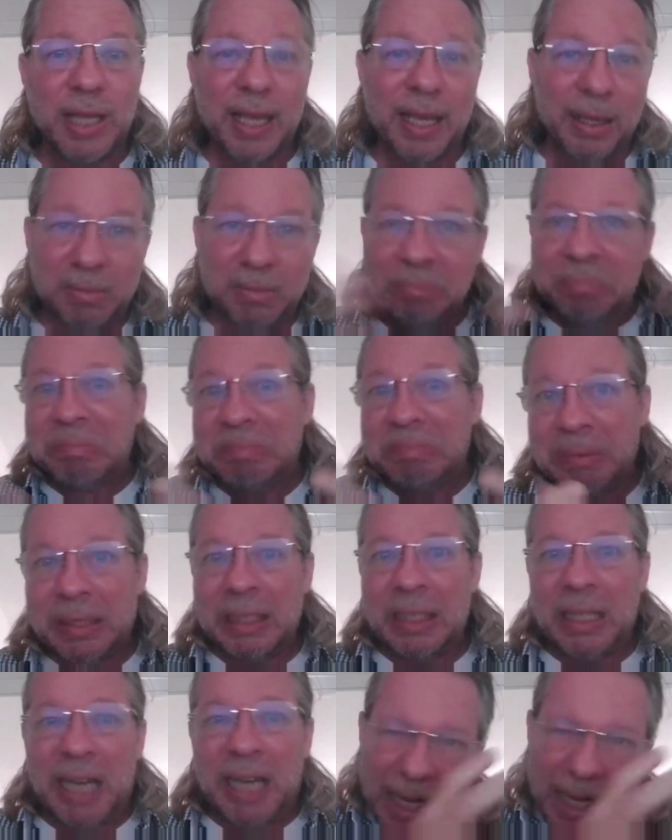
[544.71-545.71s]
saying,
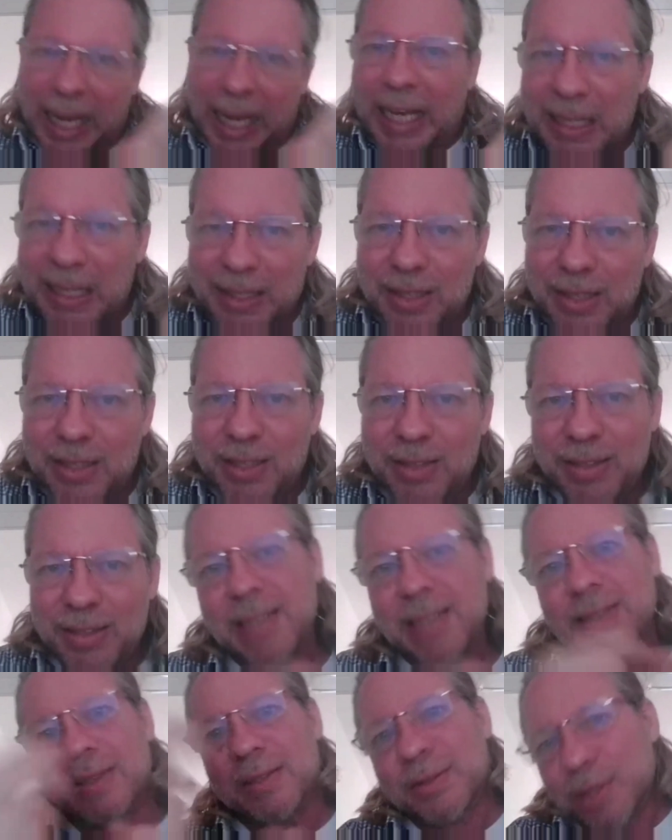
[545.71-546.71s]
I'd like it to do
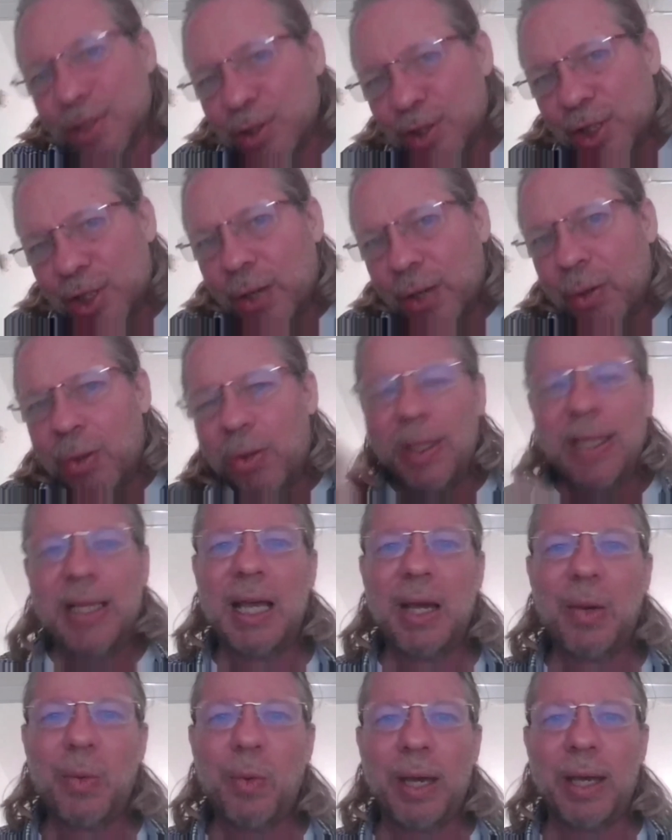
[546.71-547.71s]
this, to show in
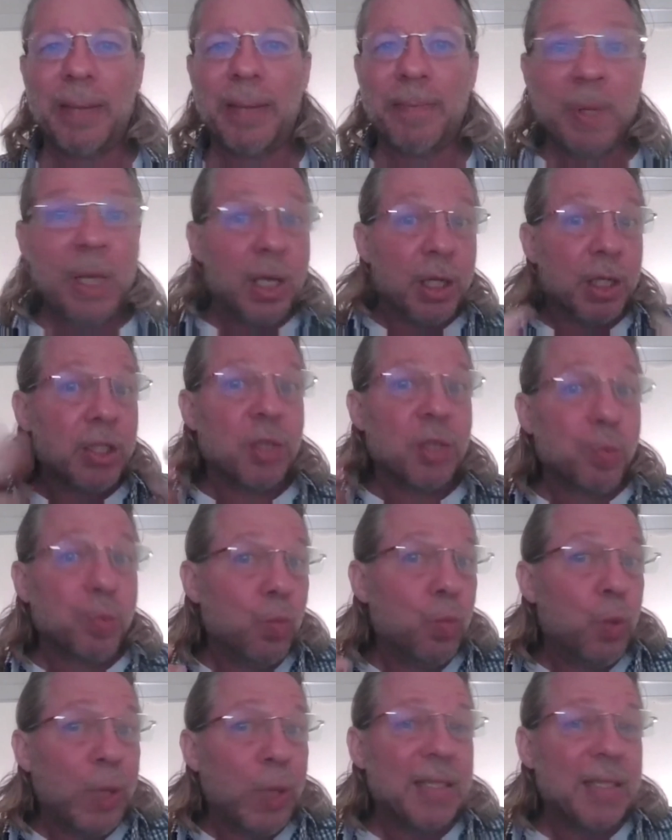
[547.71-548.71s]
that way. Because
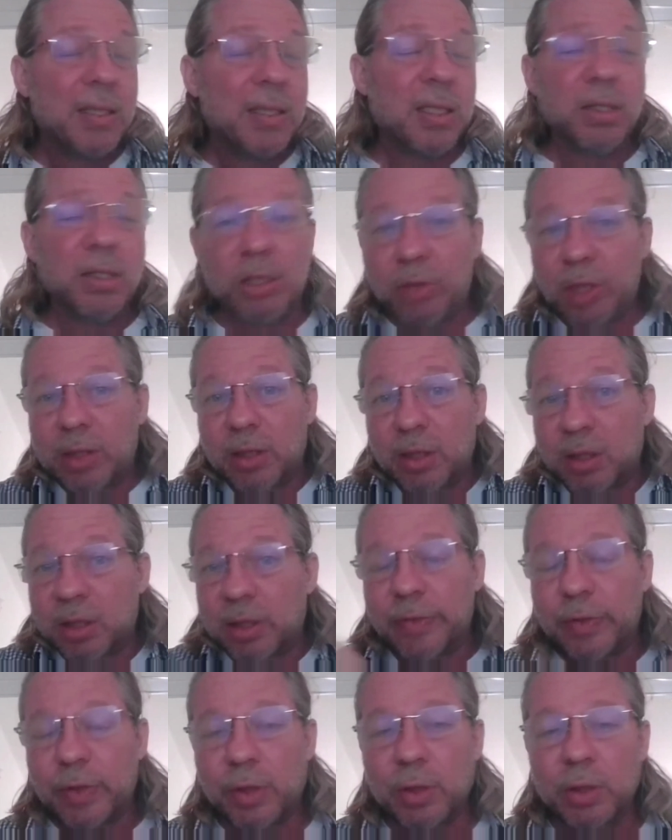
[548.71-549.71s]
we as instructors,
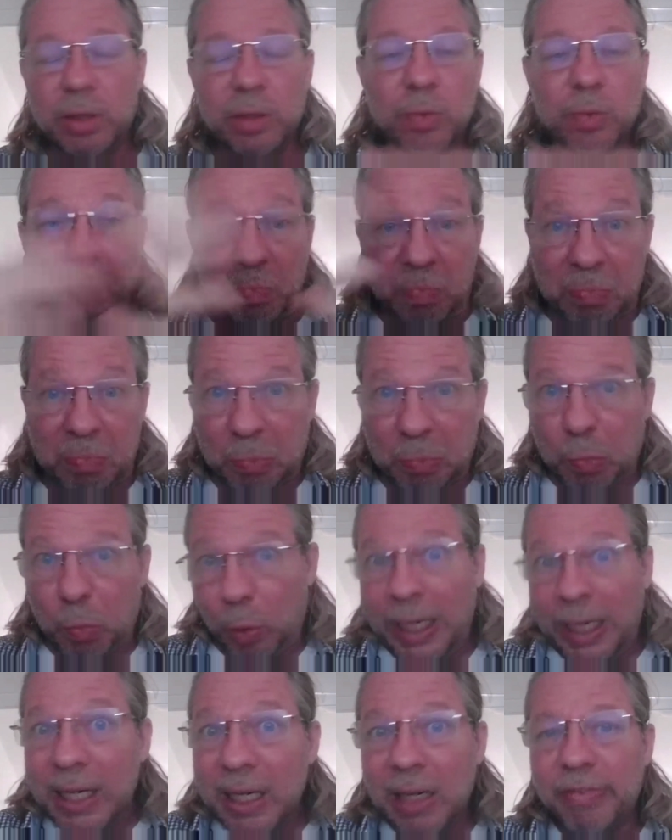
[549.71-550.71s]
of course,
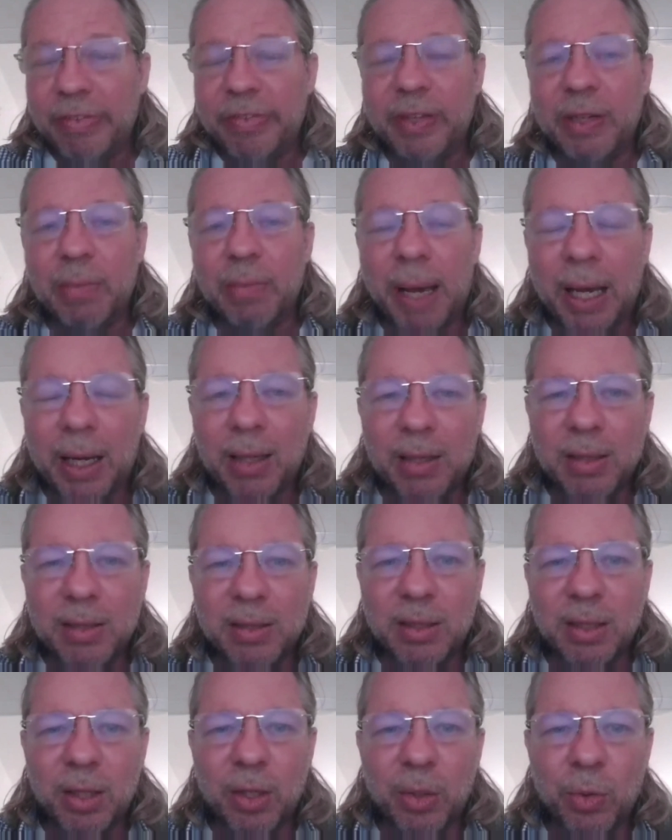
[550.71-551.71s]
we need feedback.
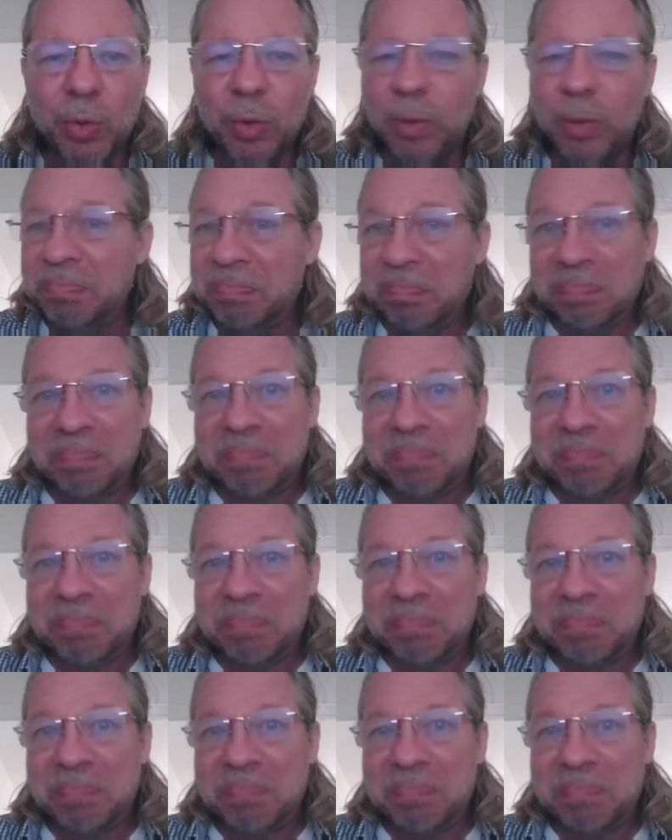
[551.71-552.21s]
So